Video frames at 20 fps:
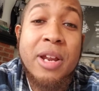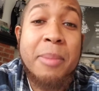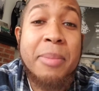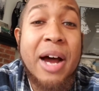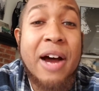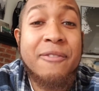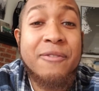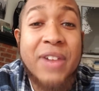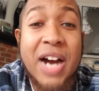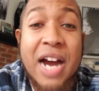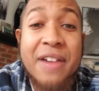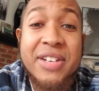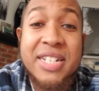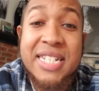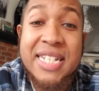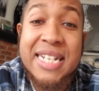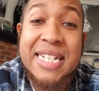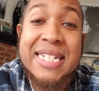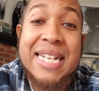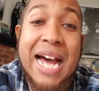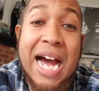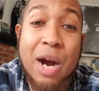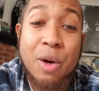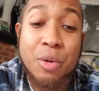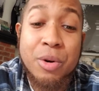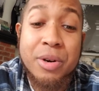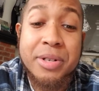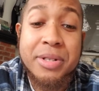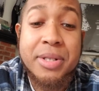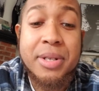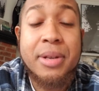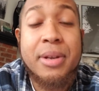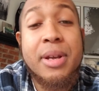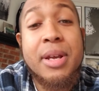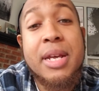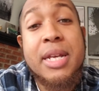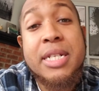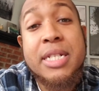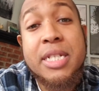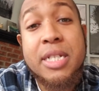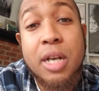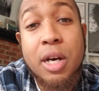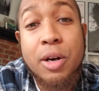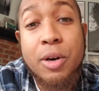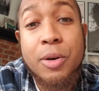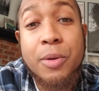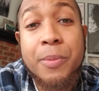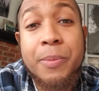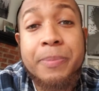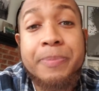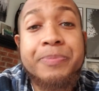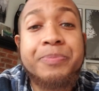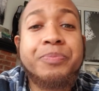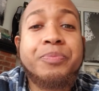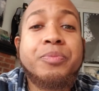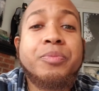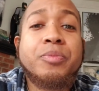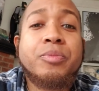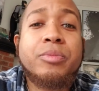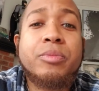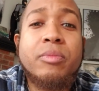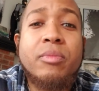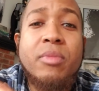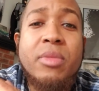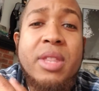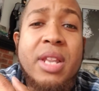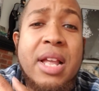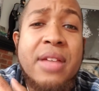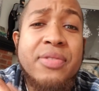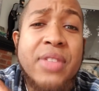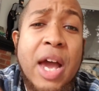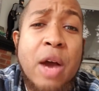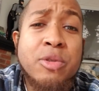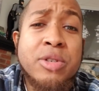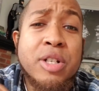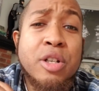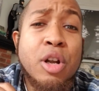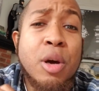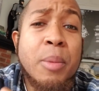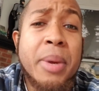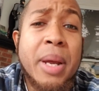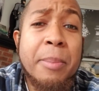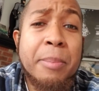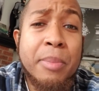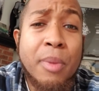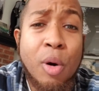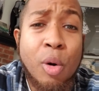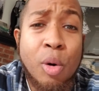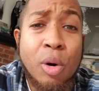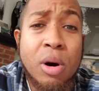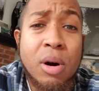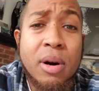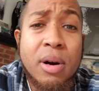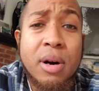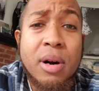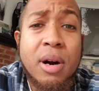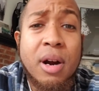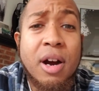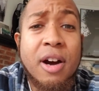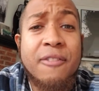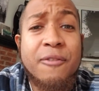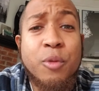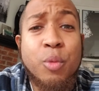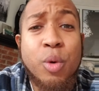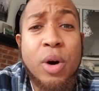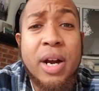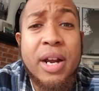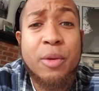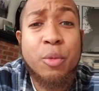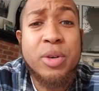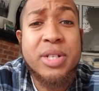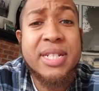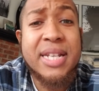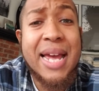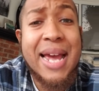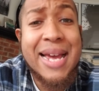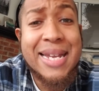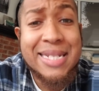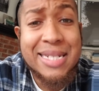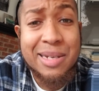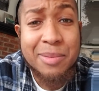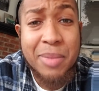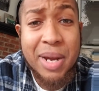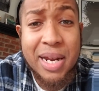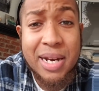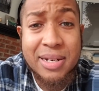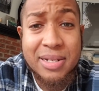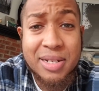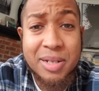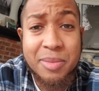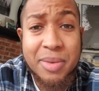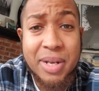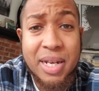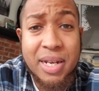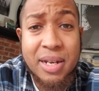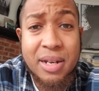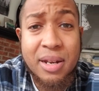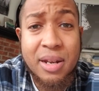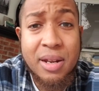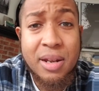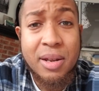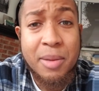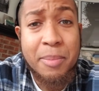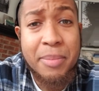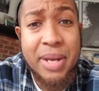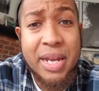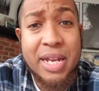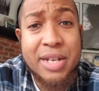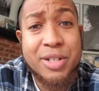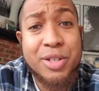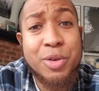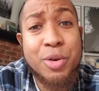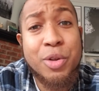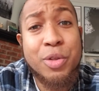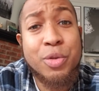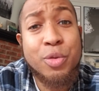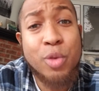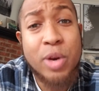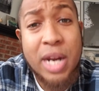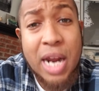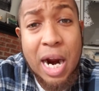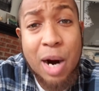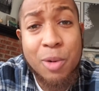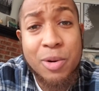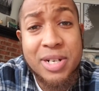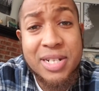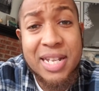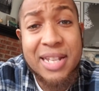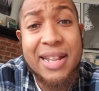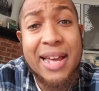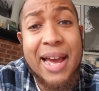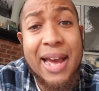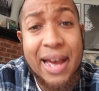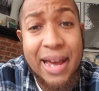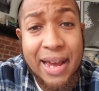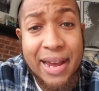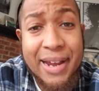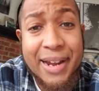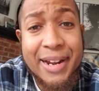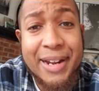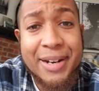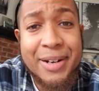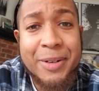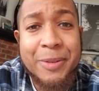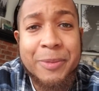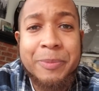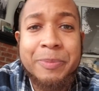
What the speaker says: about 5 to 6 hours. So that was a little bit more of what was estimated to me, being 2 to 3 hours in the ad.